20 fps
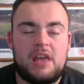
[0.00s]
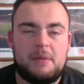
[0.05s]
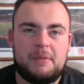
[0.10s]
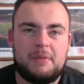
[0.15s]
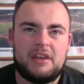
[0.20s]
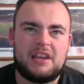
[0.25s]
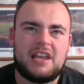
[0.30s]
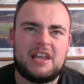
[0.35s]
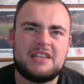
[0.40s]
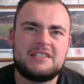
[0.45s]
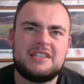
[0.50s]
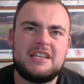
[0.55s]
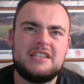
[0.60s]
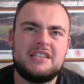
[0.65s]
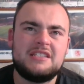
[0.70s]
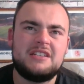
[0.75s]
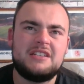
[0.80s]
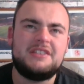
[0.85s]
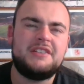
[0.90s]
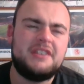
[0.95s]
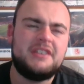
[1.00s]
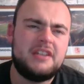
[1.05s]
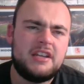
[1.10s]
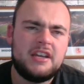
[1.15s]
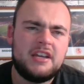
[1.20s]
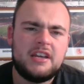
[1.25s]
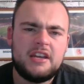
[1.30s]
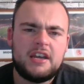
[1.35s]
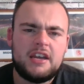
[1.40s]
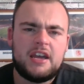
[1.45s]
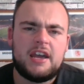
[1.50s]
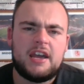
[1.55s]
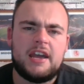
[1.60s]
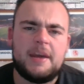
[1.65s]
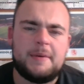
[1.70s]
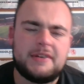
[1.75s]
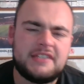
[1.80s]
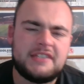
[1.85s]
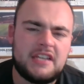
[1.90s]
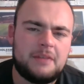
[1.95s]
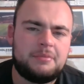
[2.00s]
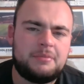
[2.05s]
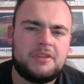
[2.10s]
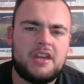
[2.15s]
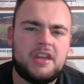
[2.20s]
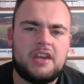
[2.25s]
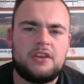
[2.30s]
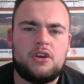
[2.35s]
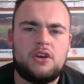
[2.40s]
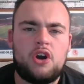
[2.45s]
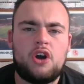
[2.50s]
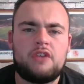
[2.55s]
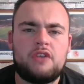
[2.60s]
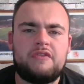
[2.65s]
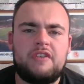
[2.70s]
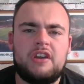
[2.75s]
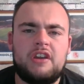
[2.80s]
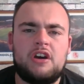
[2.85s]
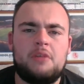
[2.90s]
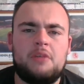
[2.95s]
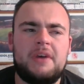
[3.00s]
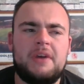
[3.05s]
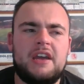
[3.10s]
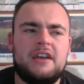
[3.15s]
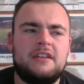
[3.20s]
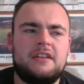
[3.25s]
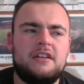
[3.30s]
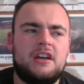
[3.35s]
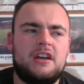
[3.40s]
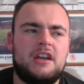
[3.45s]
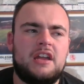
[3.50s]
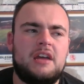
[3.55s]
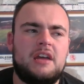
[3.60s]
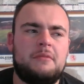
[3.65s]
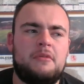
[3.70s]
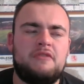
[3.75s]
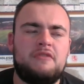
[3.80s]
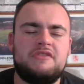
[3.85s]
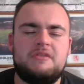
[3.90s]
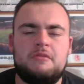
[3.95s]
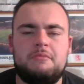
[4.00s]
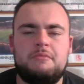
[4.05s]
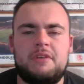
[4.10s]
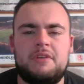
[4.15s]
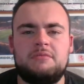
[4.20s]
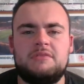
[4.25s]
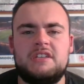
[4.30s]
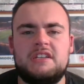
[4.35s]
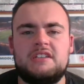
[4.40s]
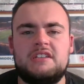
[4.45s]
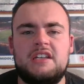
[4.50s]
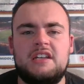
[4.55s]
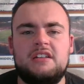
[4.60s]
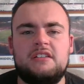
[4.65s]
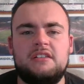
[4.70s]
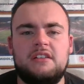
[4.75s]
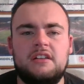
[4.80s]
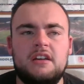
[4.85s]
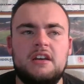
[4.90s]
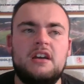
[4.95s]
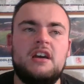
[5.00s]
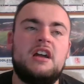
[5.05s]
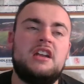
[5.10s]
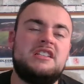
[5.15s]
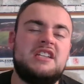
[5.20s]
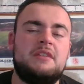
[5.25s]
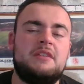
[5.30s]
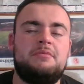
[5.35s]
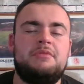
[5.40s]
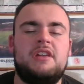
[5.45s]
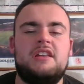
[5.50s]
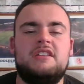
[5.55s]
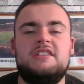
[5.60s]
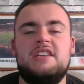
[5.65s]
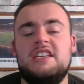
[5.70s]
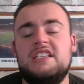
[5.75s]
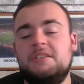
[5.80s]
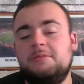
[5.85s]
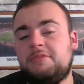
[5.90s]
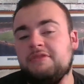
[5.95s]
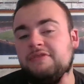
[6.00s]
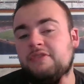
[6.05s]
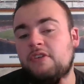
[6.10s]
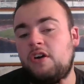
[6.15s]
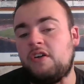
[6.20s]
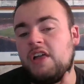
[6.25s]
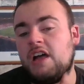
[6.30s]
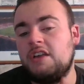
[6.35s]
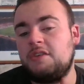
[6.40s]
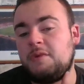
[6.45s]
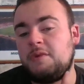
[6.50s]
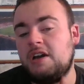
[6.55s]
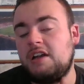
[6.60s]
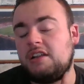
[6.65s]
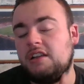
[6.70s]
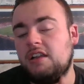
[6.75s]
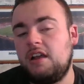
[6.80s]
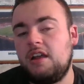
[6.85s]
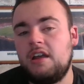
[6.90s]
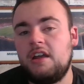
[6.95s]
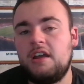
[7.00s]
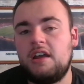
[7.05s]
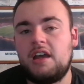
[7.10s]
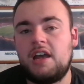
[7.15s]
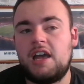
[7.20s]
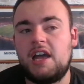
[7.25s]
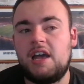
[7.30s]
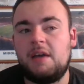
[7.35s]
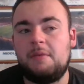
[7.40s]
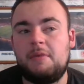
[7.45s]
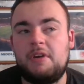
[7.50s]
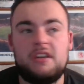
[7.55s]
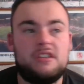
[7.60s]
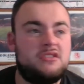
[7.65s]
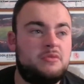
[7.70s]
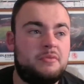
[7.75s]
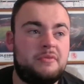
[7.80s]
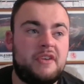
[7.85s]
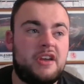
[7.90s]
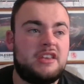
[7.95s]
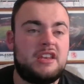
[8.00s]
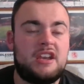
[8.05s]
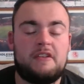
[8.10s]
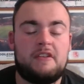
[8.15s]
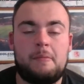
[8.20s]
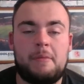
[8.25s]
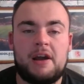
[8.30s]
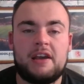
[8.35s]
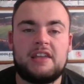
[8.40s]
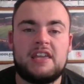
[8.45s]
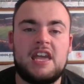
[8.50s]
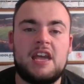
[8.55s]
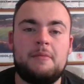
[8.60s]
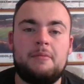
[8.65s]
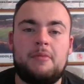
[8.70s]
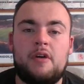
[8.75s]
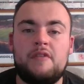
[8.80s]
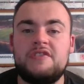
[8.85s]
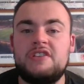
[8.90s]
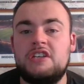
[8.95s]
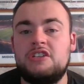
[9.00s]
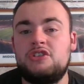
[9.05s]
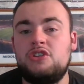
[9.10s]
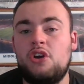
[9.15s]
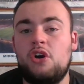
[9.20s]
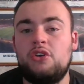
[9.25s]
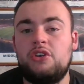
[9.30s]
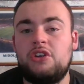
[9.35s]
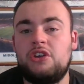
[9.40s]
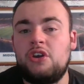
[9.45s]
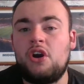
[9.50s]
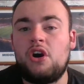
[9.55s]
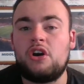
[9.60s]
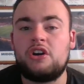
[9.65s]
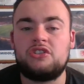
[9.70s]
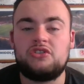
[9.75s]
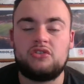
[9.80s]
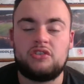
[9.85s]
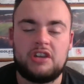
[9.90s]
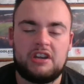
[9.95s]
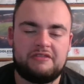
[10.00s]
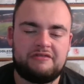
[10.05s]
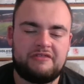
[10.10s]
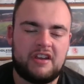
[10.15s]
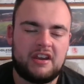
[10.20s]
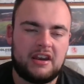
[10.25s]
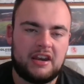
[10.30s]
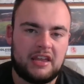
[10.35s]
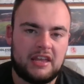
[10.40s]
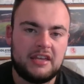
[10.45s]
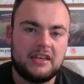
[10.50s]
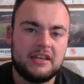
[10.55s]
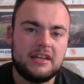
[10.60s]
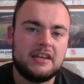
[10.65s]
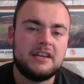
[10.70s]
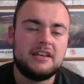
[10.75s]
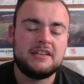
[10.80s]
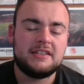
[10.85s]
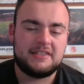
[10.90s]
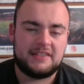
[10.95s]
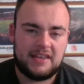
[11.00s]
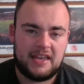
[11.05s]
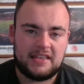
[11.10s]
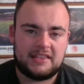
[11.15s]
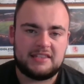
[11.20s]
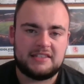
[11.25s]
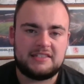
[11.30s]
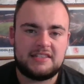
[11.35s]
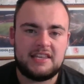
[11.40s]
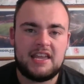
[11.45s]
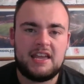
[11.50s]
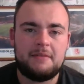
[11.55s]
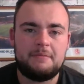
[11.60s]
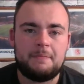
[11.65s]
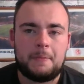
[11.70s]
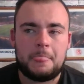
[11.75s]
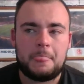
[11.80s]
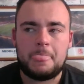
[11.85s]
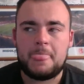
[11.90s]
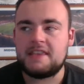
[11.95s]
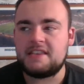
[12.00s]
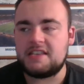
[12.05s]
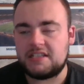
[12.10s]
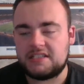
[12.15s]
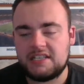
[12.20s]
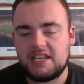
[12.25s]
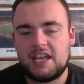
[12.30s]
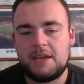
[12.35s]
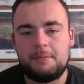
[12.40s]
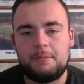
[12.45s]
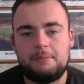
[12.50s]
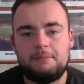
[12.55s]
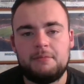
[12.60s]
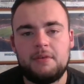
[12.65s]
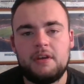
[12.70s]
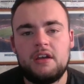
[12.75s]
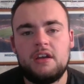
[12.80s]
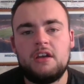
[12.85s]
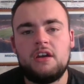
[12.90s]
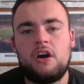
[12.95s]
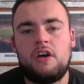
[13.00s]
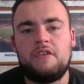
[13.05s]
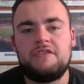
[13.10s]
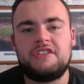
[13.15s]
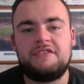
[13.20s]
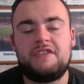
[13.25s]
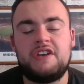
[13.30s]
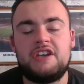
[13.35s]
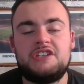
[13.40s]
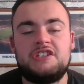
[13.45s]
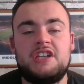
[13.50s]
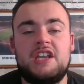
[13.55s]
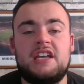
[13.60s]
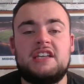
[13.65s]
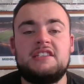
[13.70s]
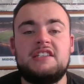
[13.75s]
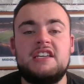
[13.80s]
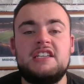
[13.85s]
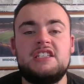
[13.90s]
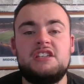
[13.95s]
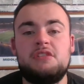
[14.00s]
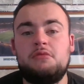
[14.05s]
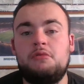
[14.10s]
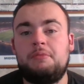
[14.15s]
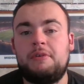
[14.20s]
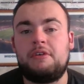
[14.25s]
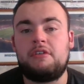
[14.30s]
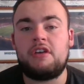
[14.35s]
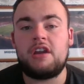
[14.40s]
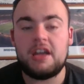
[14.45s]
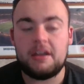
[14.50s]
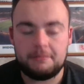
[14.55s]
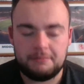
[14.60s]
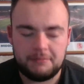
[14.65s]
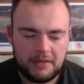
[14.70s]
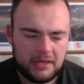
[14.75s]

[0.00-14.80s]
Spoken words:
I mean, last season, I seen him play at York for a little bit. Obviously we beat him 6-0. I seen him play the season before that as well. And to be fair, he didn't have a bad game, but obviously it's only York, it's only a friendly. So yeah, to see him obviously feature next season would be great.